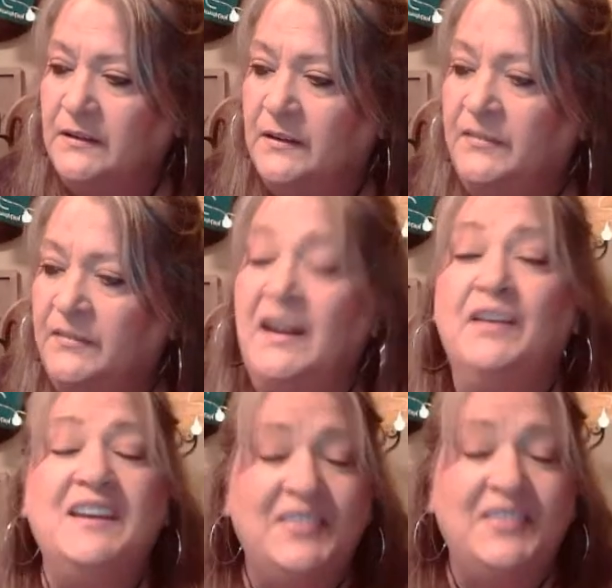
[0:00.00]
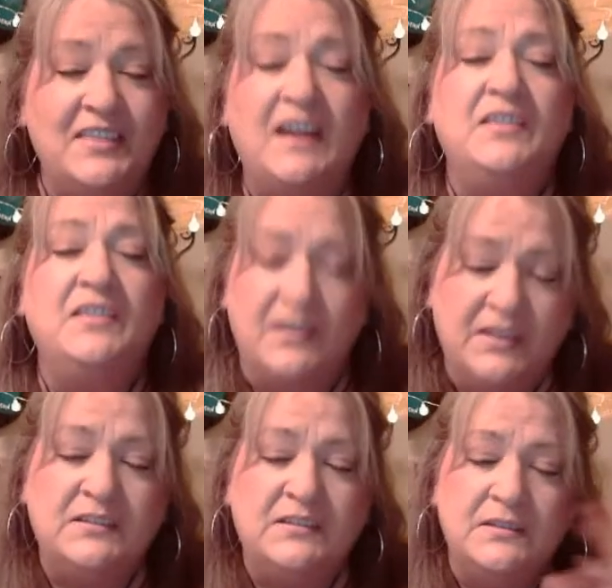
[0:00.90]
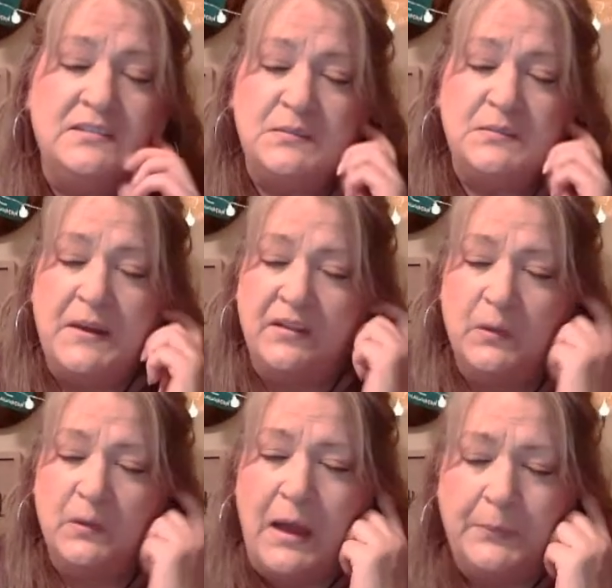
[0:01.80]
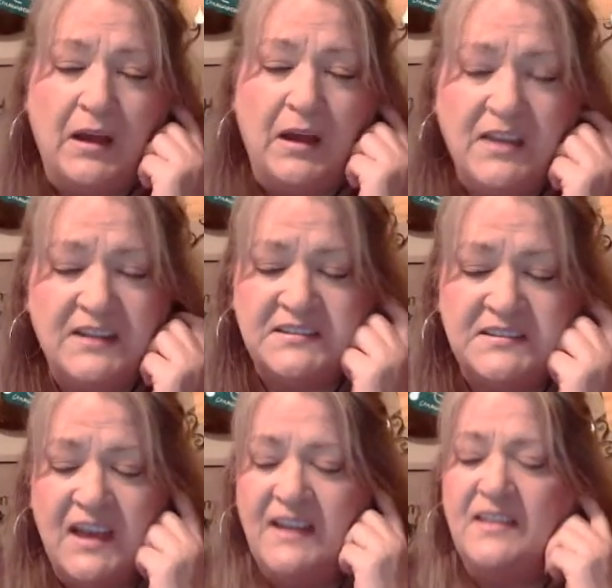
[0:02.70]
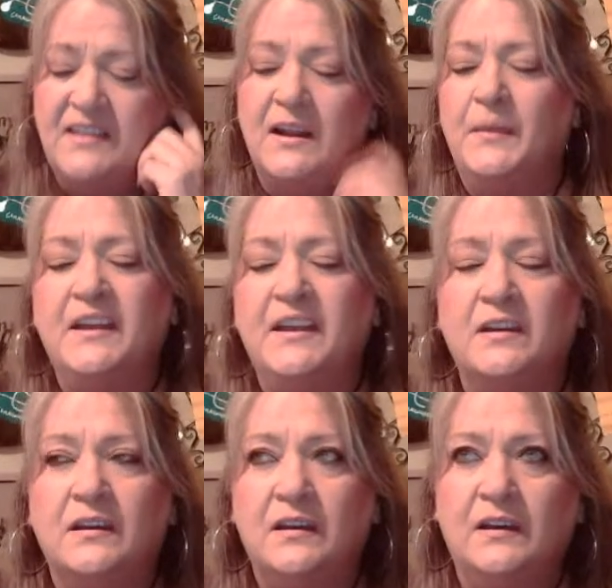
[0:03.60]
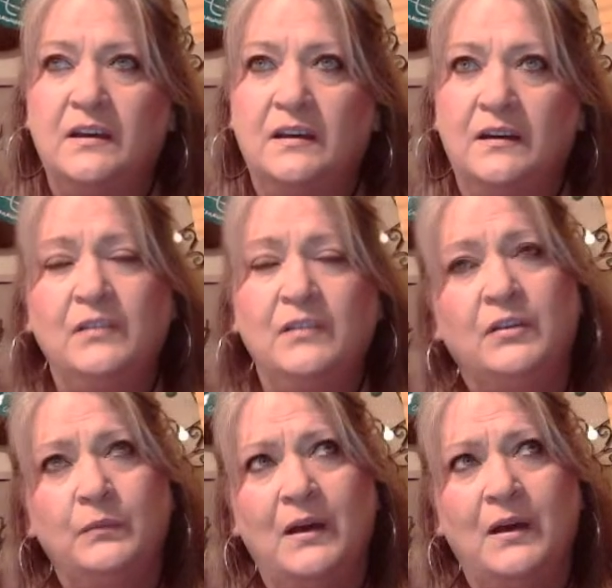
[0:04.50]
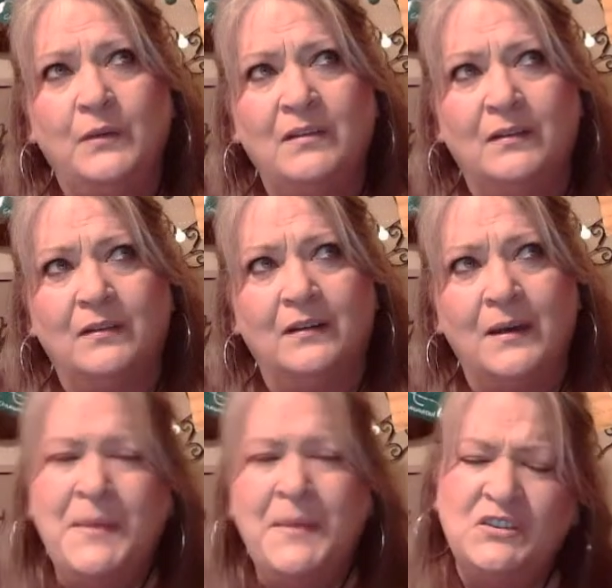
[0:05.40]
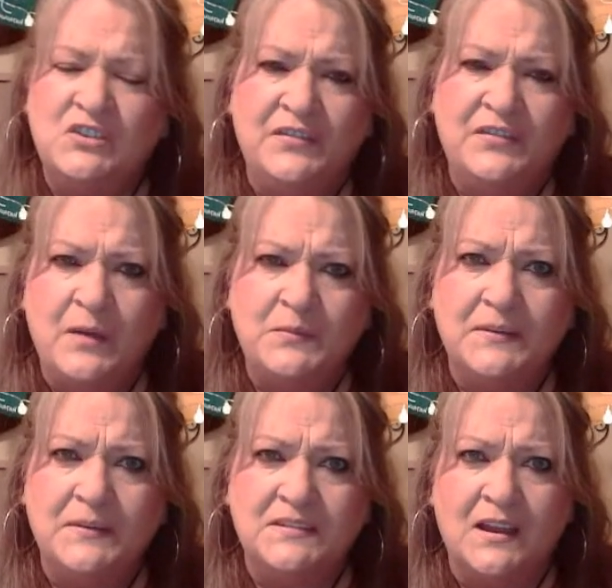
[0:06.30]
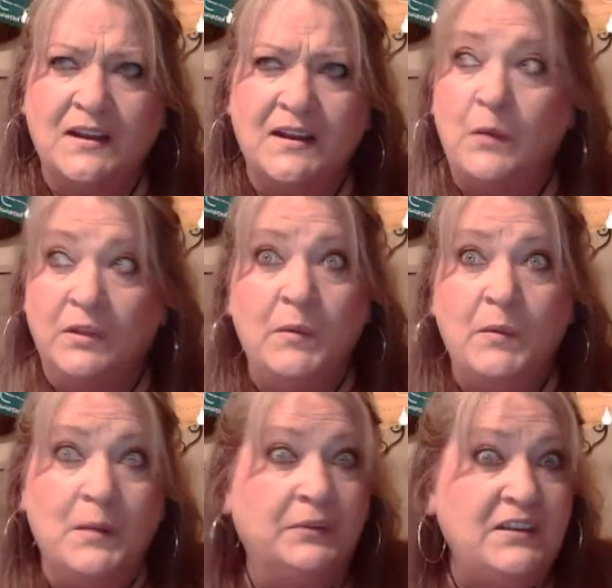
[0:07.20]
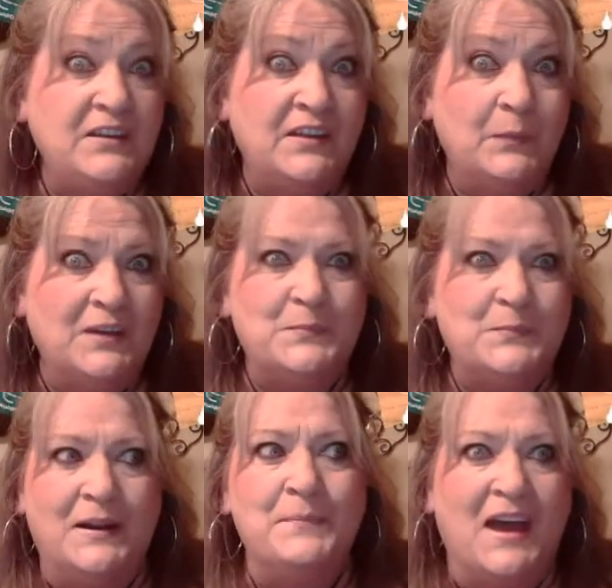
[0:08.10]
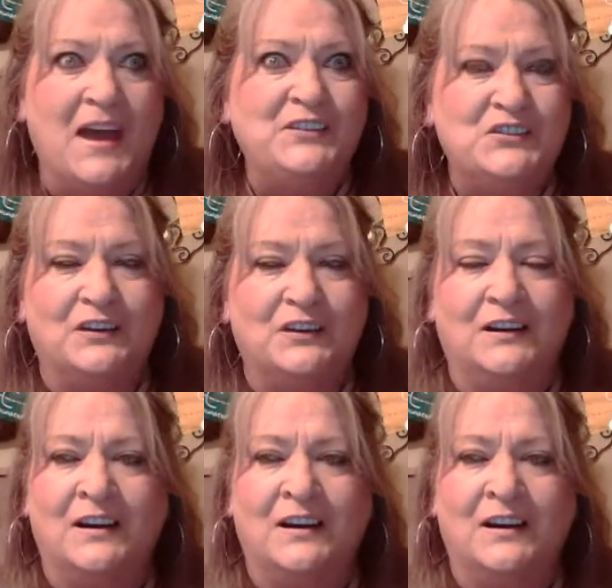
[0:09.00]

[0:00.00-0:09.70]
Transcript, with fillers: then I'll get then then this this has been a little while, but I'll get a sign and then I'm like, okay. Oh, well, I'm not sure if that was my sign. I really want to believe that it was, but I'm not sure.